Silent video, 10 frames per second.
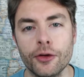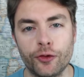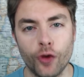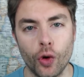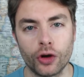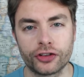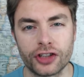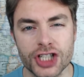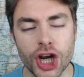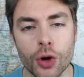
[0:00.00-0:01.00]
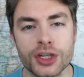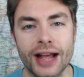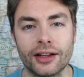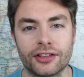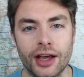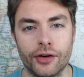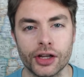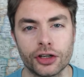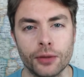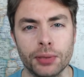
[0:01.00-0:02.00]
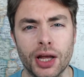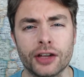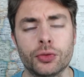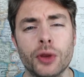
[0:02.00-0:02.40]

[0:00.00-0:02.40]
Enforced totalitarian compliance